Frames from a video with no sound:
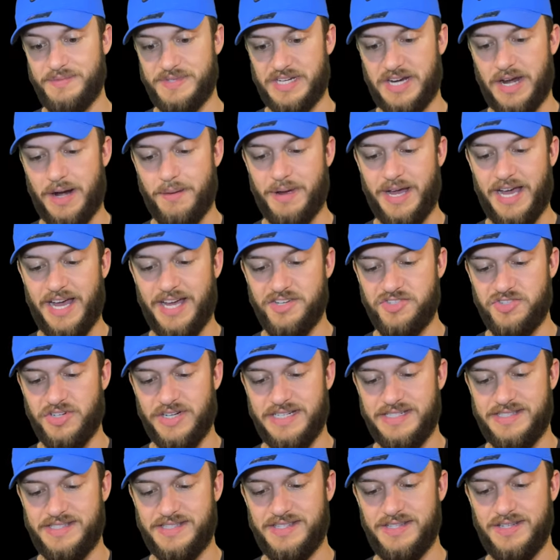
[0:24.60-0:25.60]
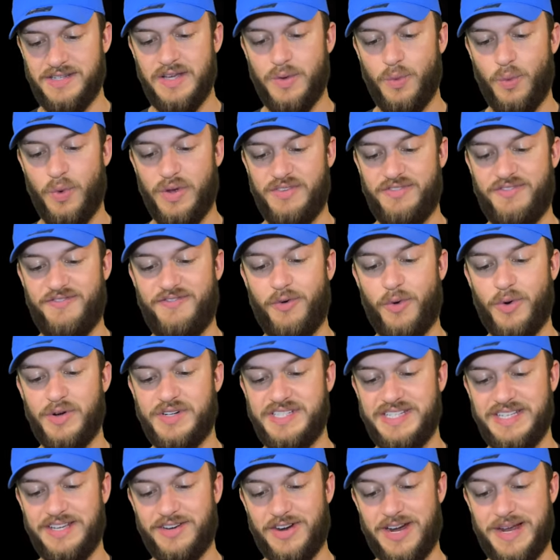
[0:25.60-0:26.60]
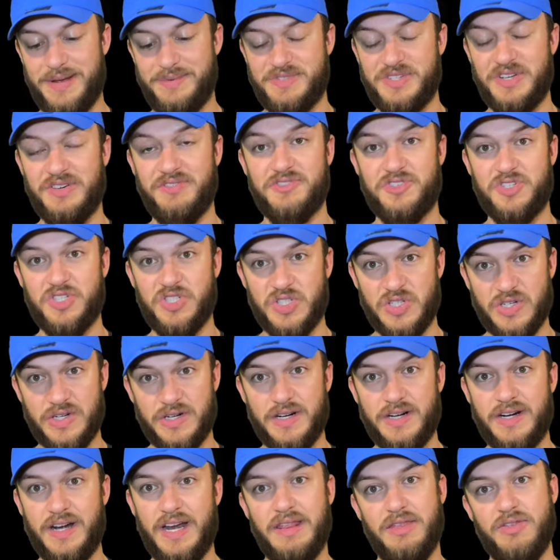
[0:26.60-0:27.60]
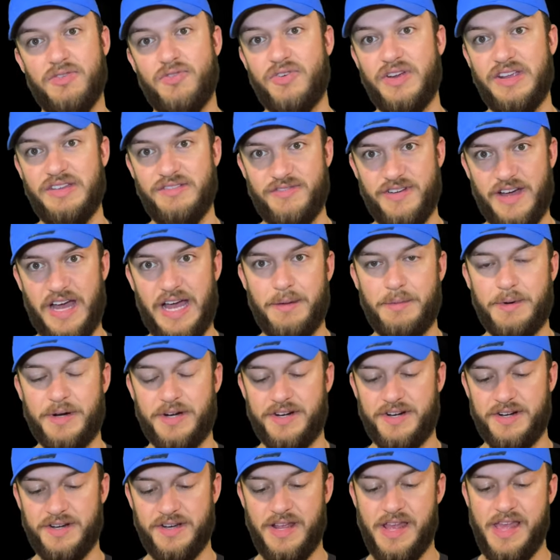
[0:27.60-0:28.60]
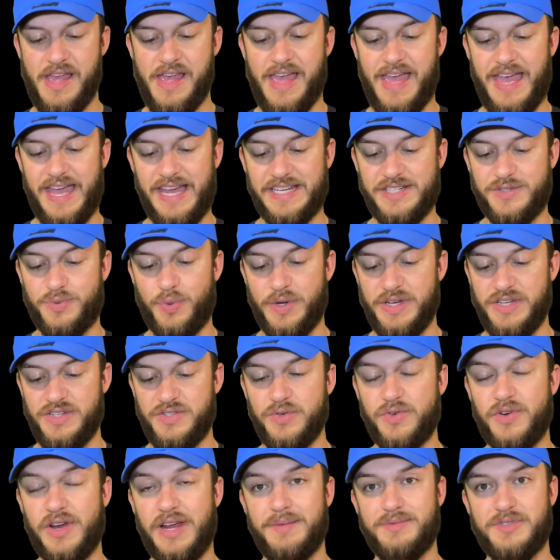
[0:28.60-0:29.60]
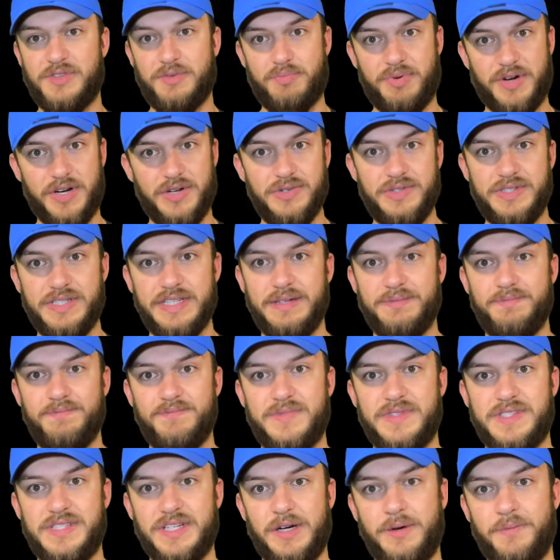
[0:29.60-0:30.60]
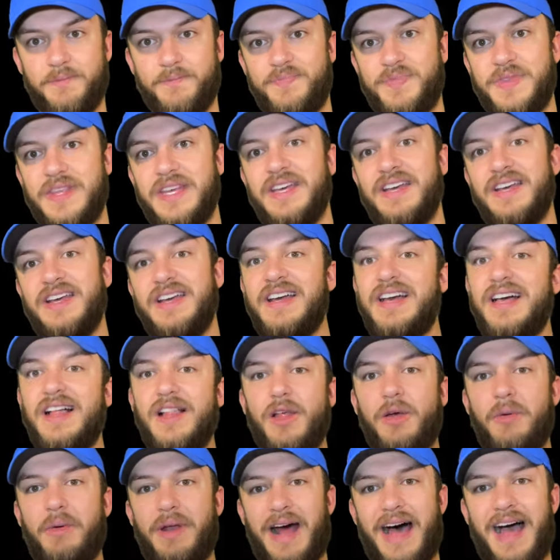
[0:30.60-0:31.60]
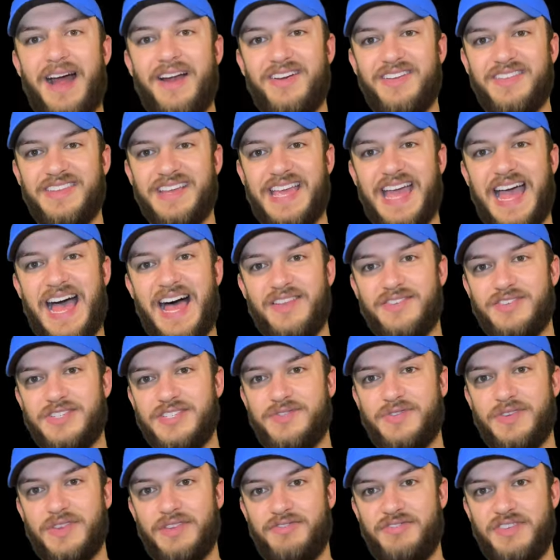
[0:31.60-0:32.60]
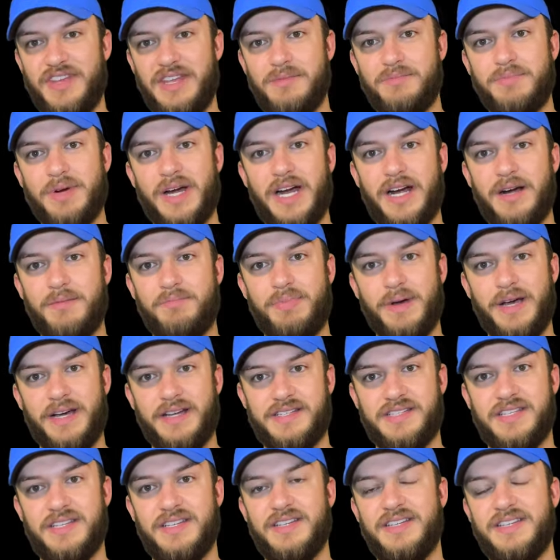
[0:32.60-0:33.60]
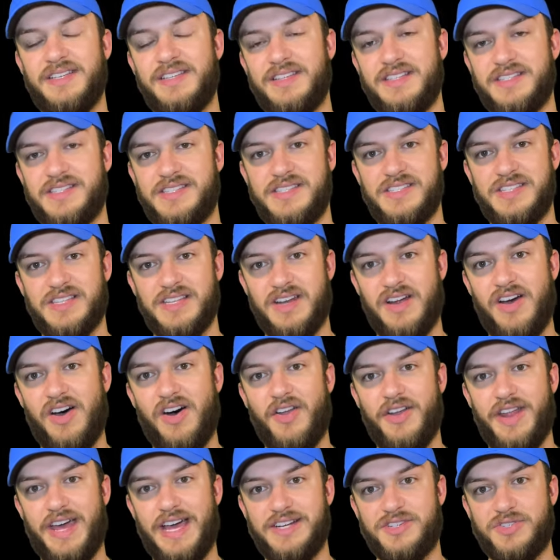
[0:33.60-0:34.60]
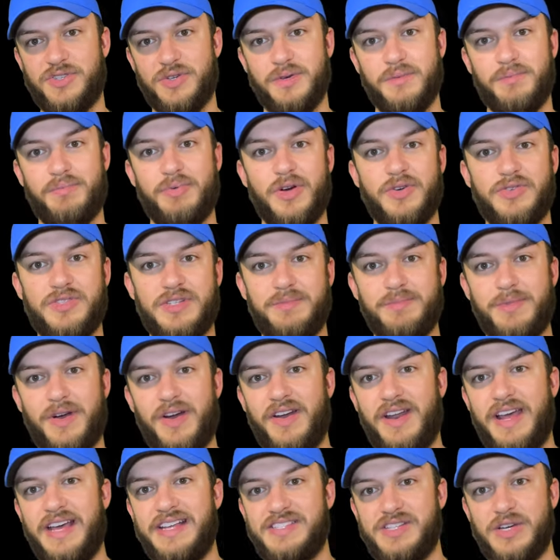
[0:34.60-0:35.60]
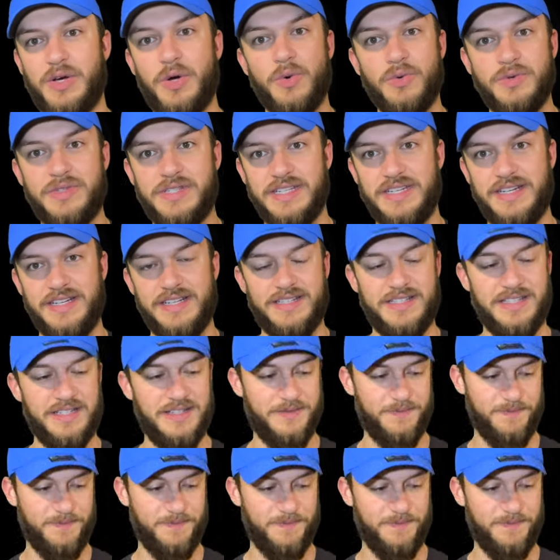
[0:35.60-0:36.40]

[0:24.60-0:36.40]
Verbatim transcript: of carbohydrates, with 14 grams of sugar and 3 fiber, and 22 grams of protein. So a little bit higher in the calories for the Feed Bar, but this is an all natural protein bar. It has oats in it.